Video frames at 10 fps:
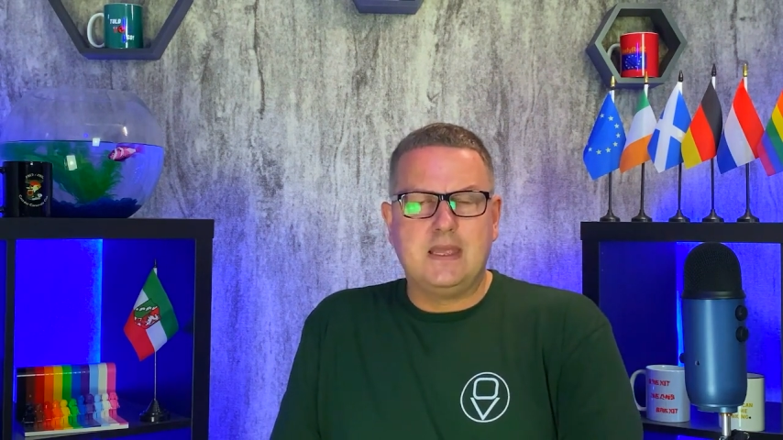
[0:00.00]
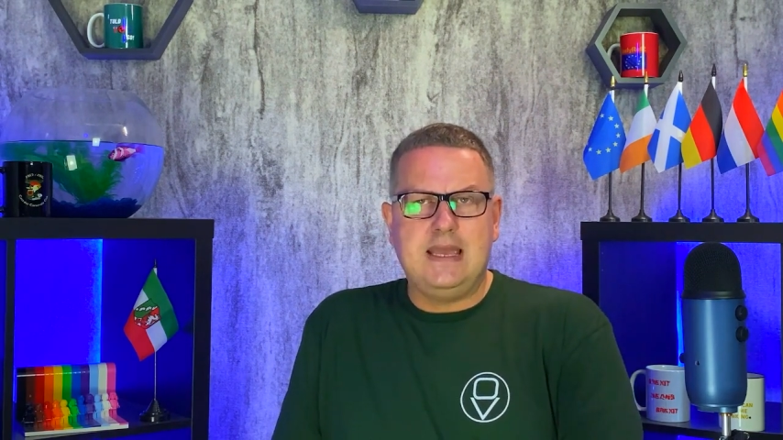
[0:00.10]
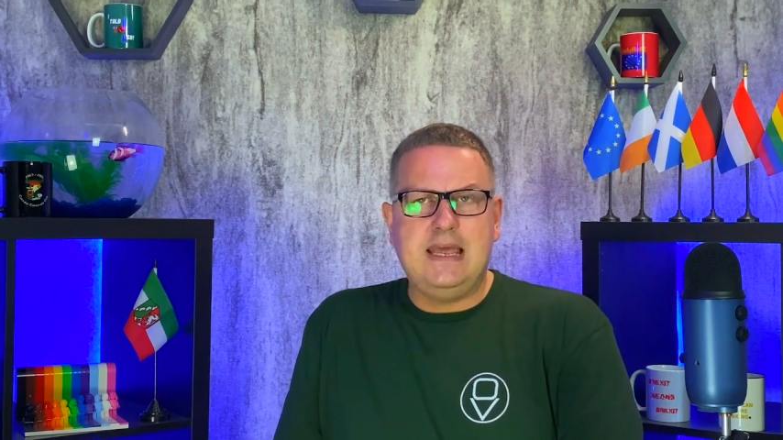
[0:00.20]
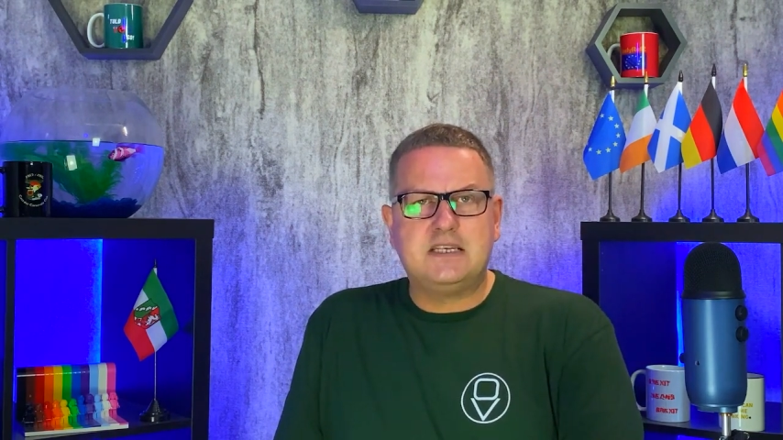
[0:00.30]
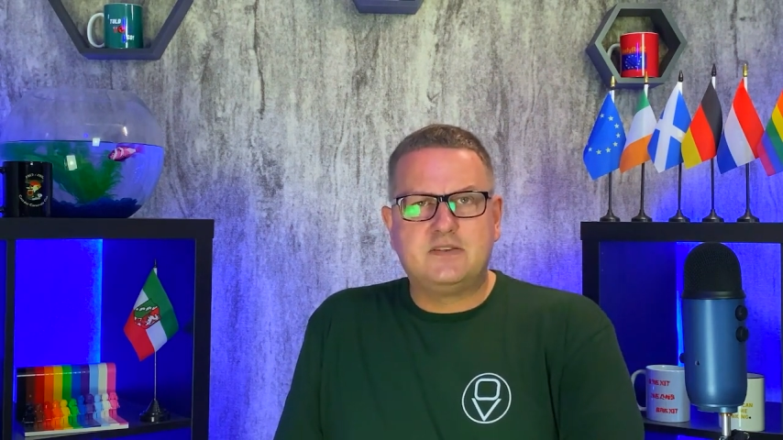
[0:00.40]

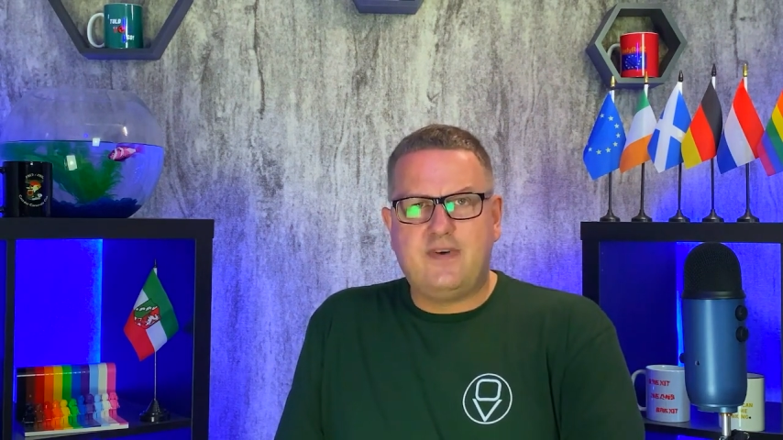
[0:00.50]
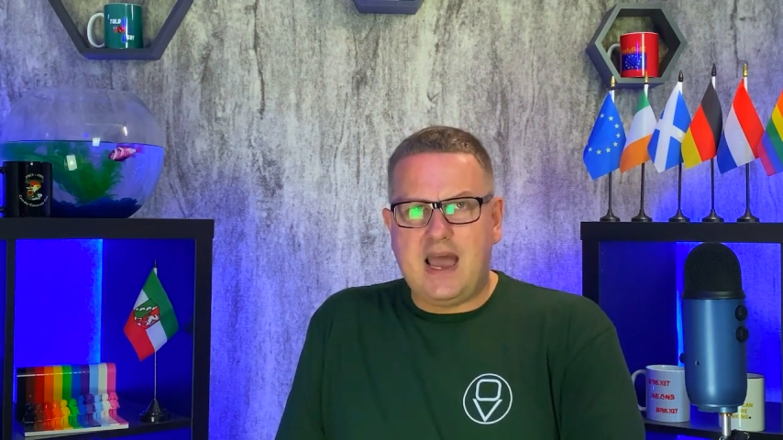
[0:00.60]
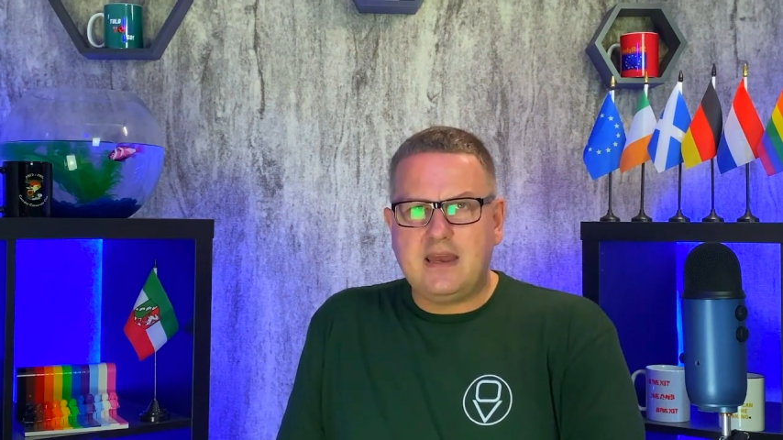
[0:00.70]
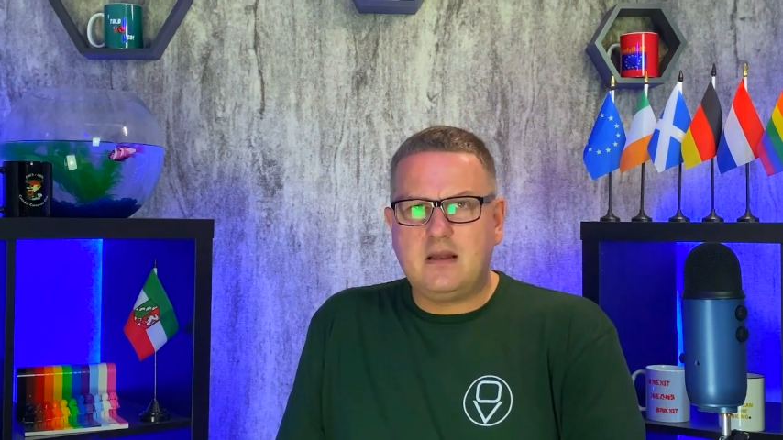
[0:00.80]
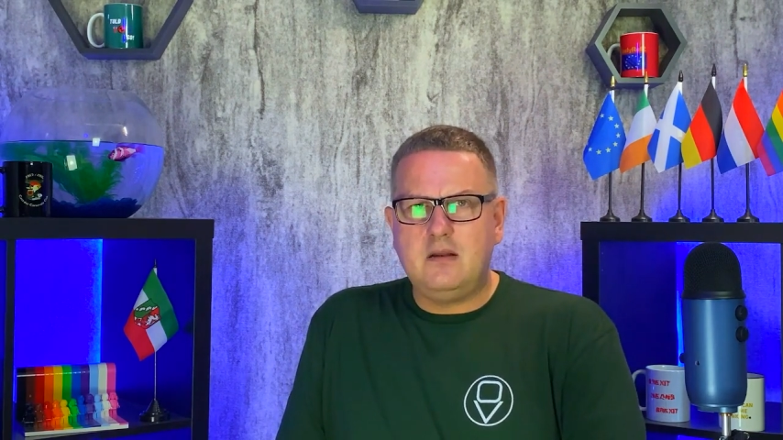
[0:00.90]
It is
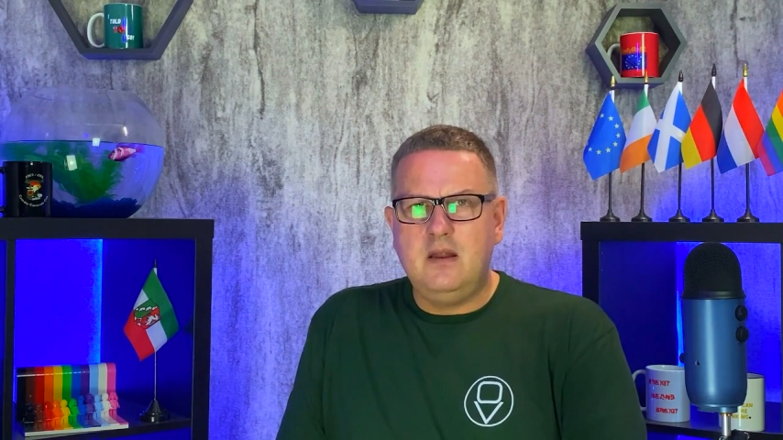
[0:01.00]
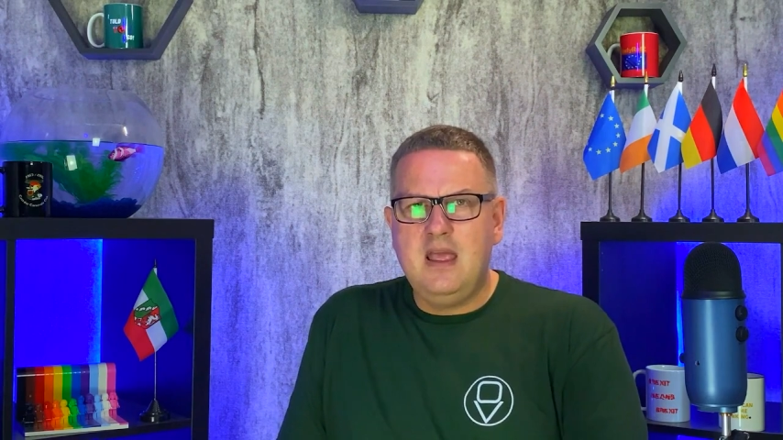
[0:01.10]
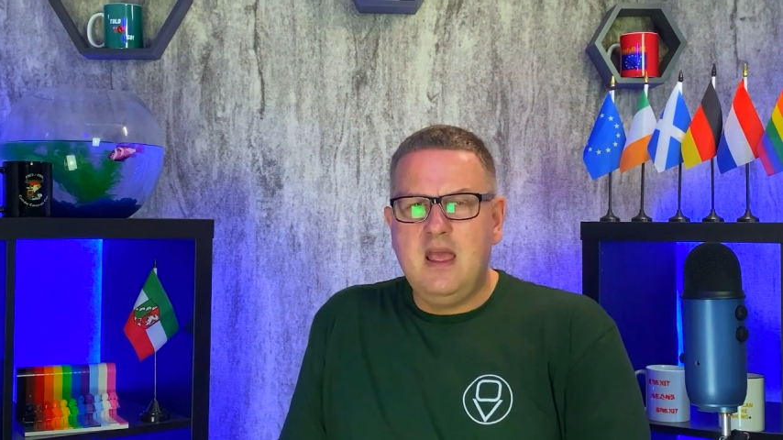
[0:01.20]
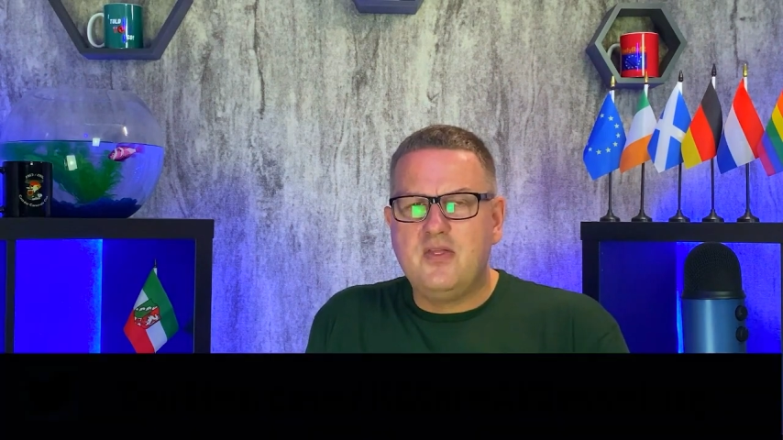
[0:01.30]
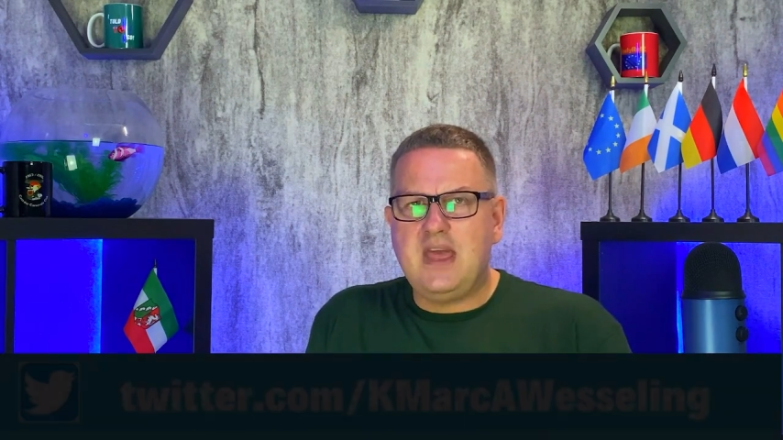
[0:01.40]
vital
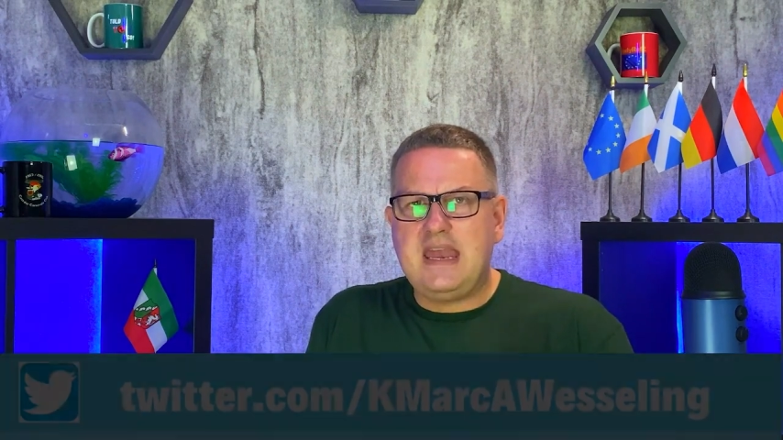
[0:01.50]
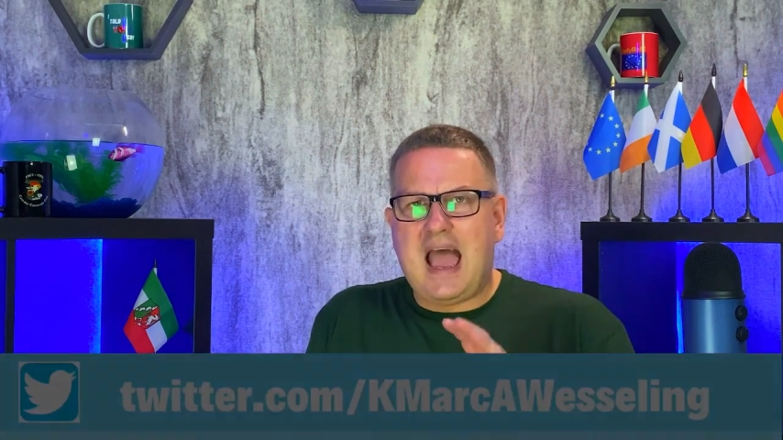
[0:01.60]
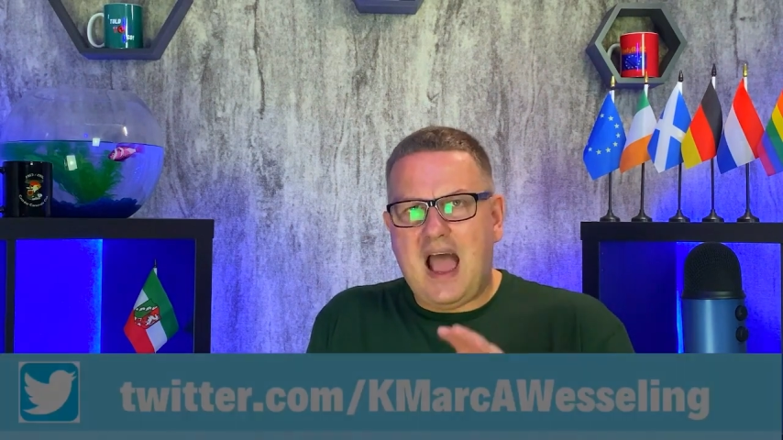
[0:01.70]
that